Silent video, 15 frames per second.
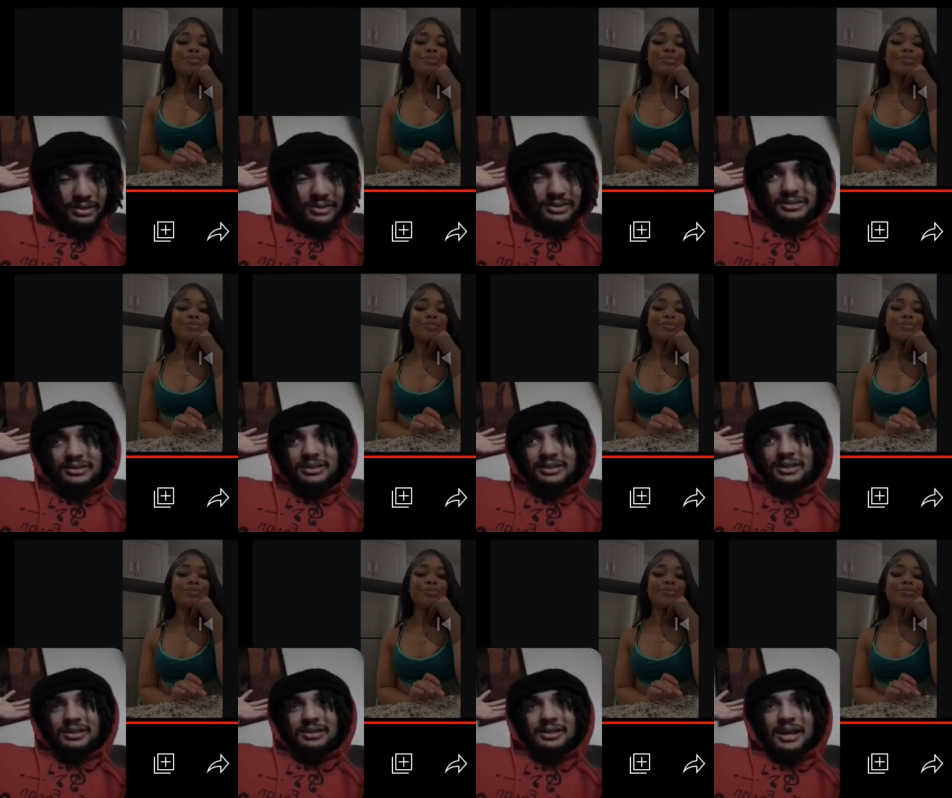
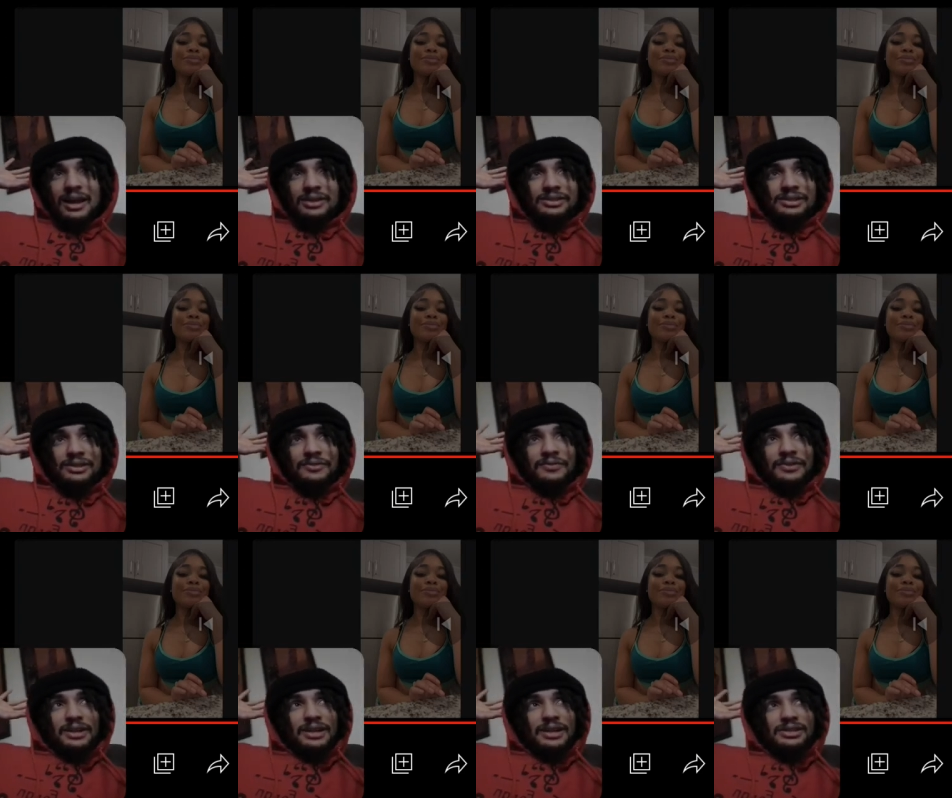Speaker 1: see, now she
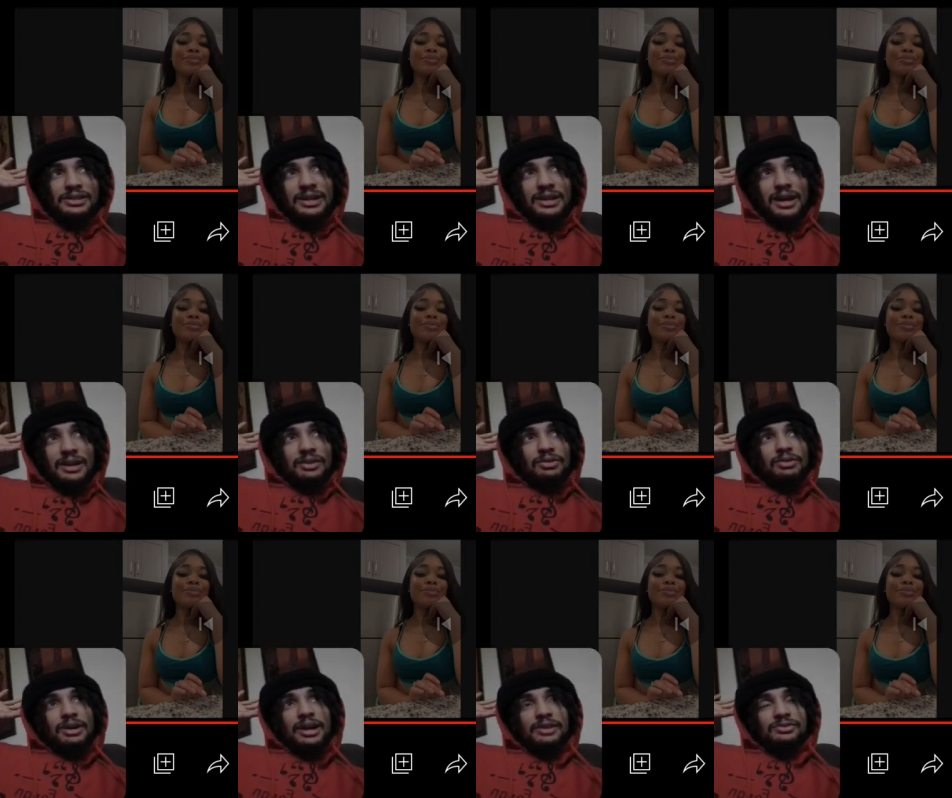feel like she gotta go
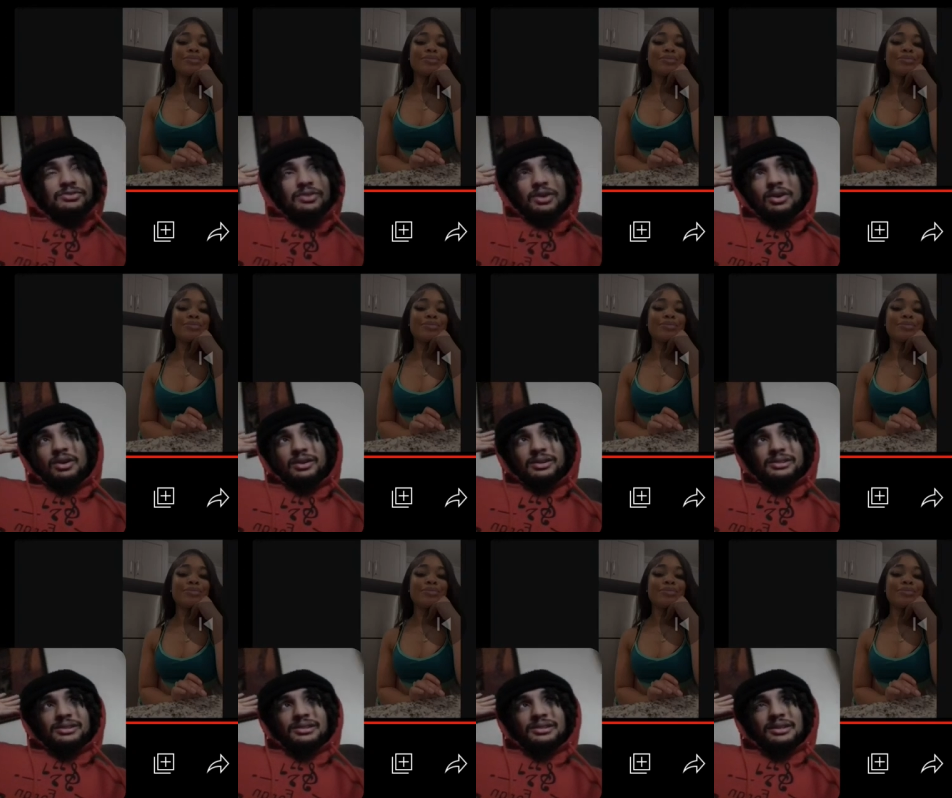extra hard
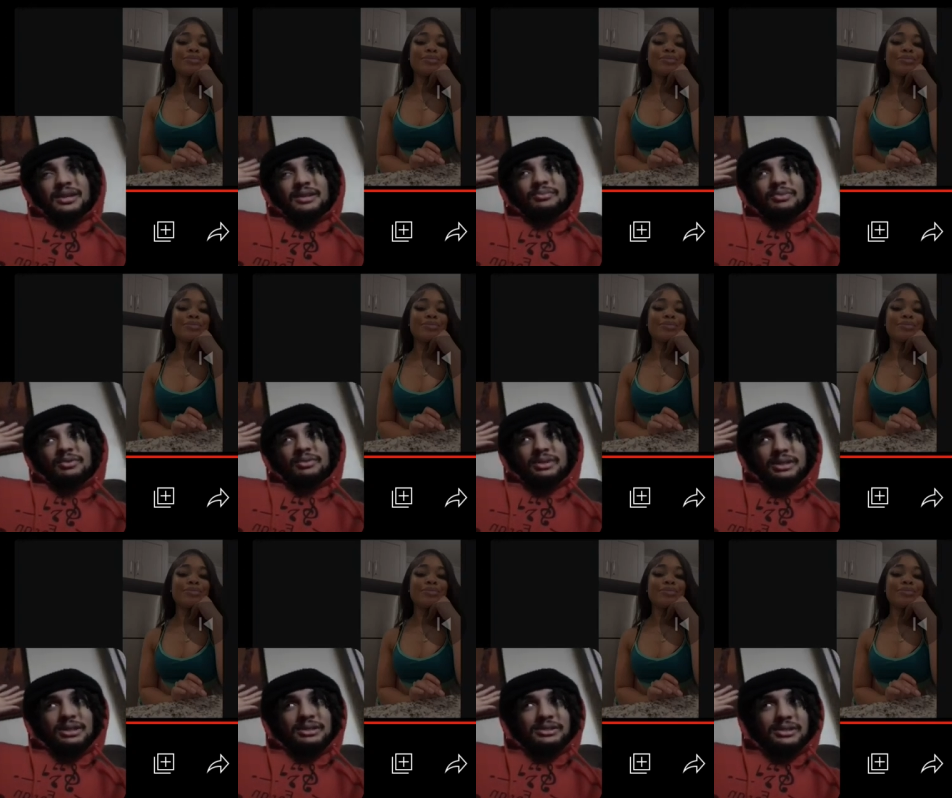because she like, bro, did
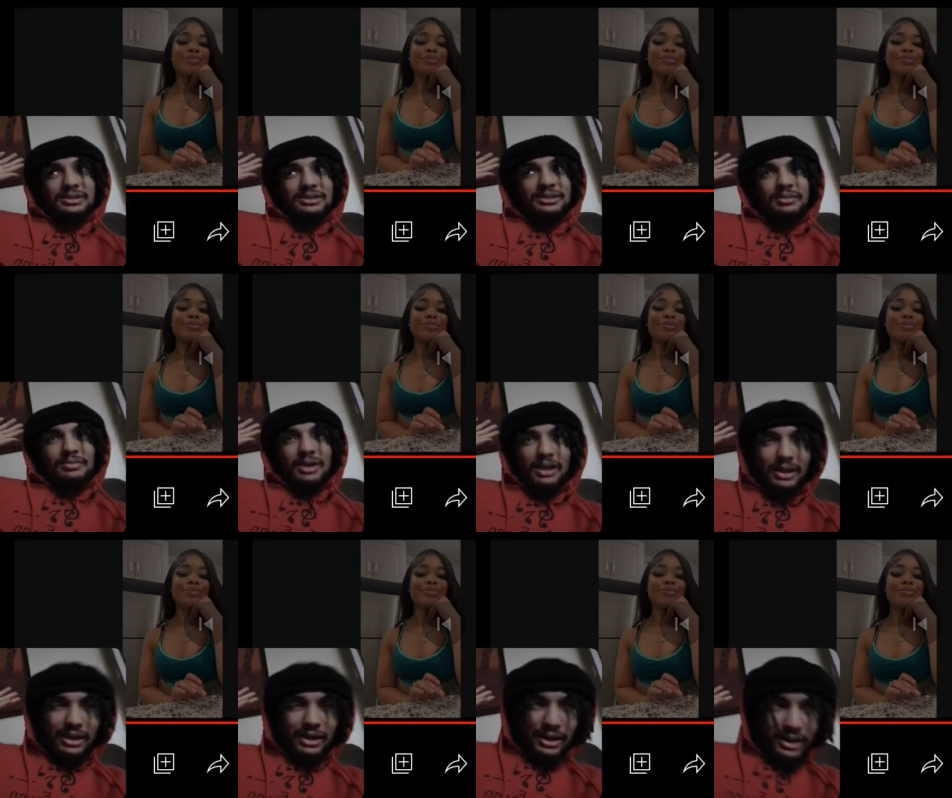he just see my
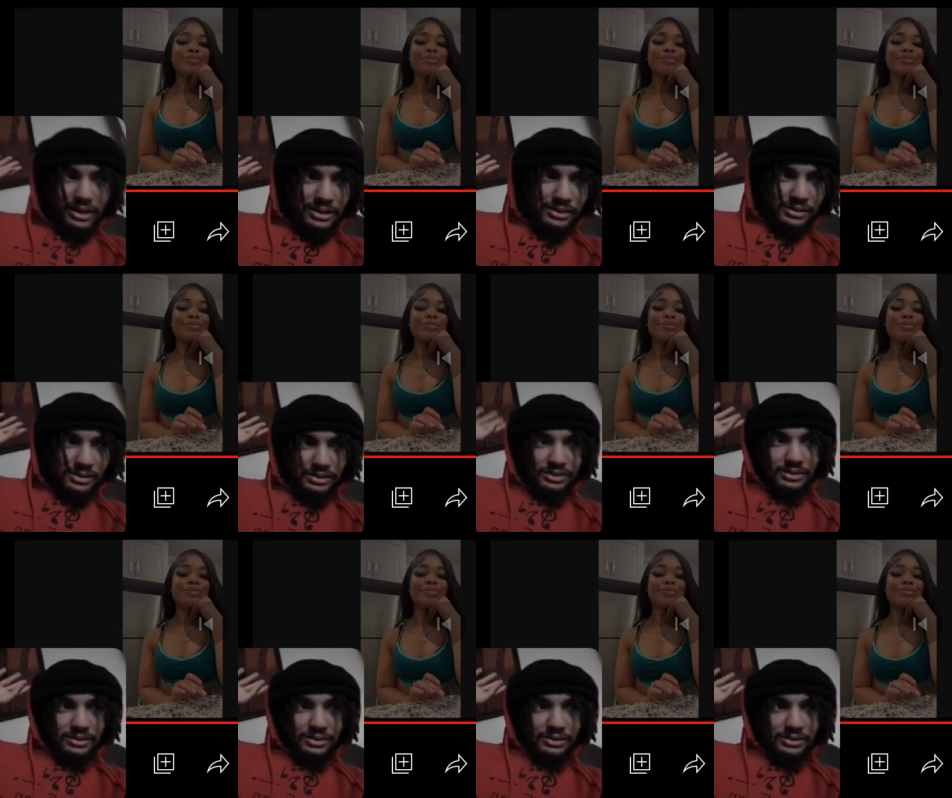ass?